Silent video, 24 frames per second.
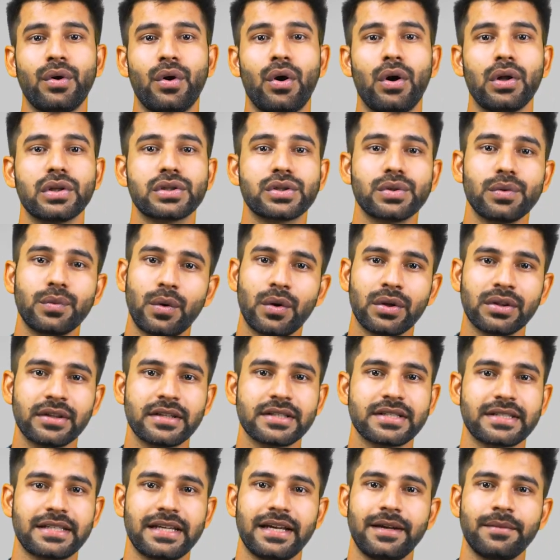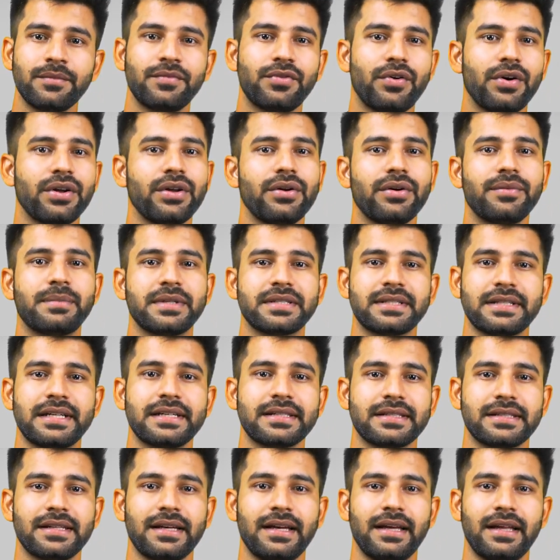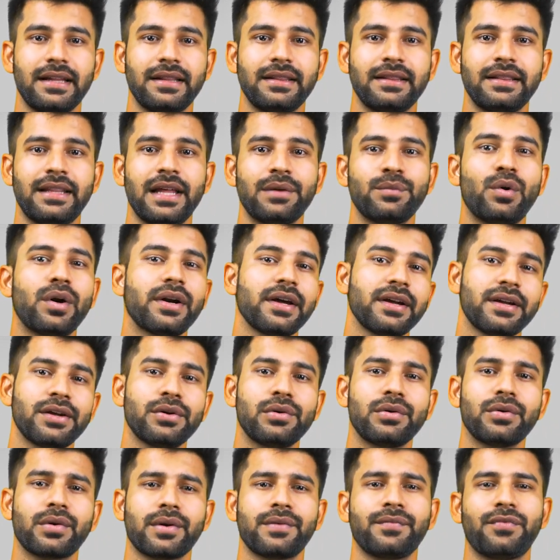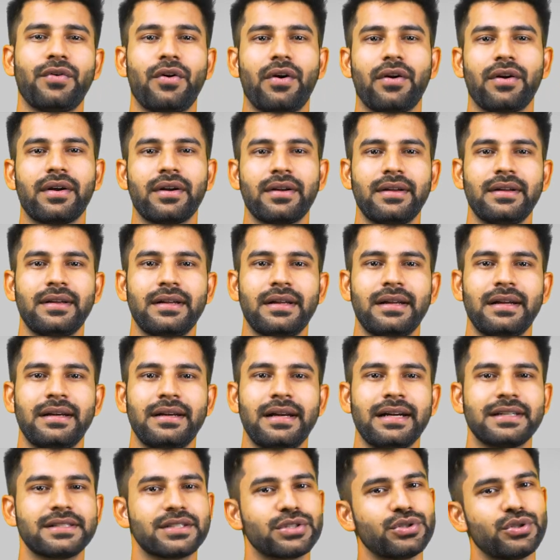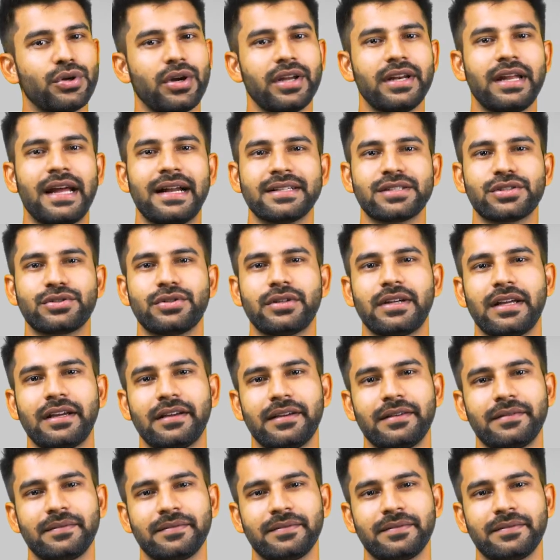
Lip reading: also want the same for your business, then what are you looking for? Let's join hands today.